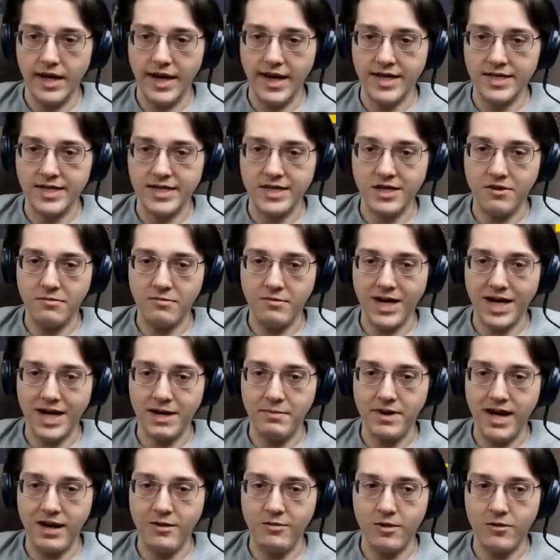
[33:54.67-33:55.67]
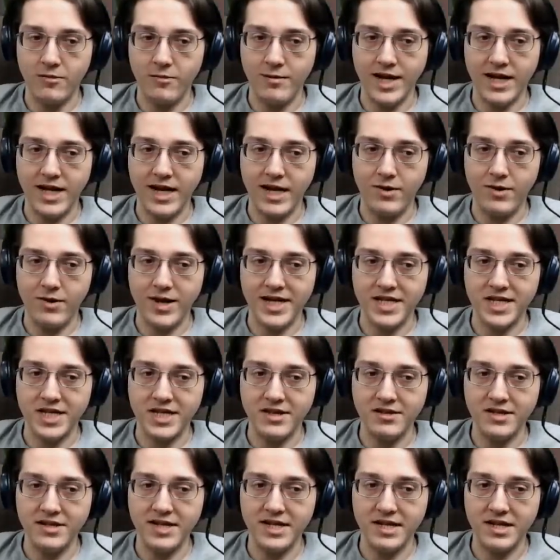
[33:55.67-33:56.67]
Uh, so my power right now, I
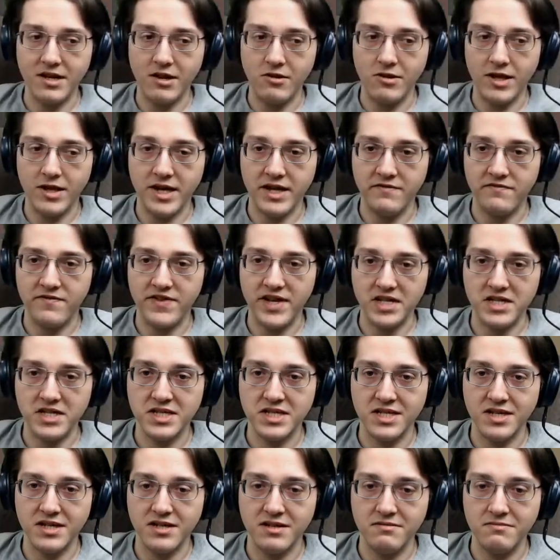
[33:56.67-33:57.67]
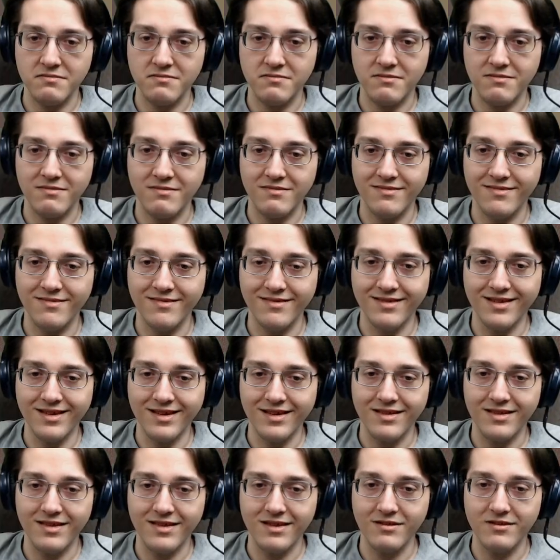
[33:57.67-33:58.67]
still need to go like fix the
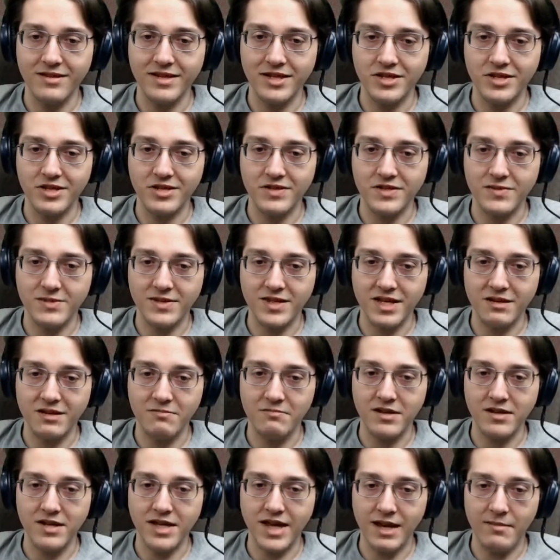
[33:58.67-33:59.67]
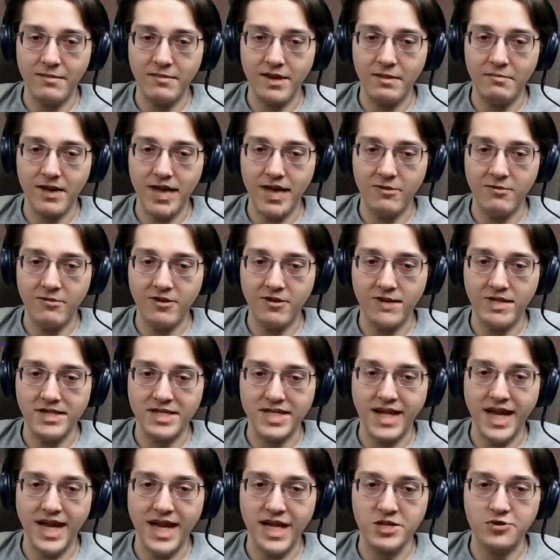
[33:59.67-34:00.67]
little issues with it, but yeah, my power
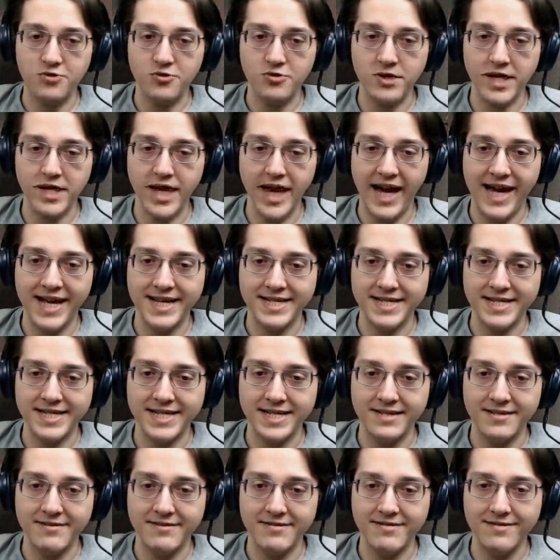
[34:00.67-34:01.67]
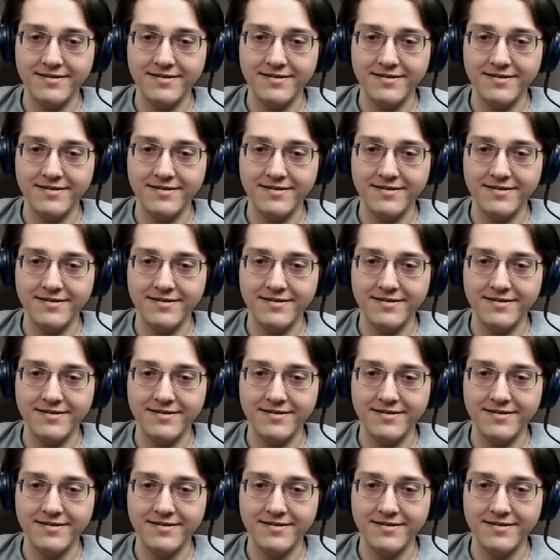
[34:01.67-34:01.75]
is natural gas.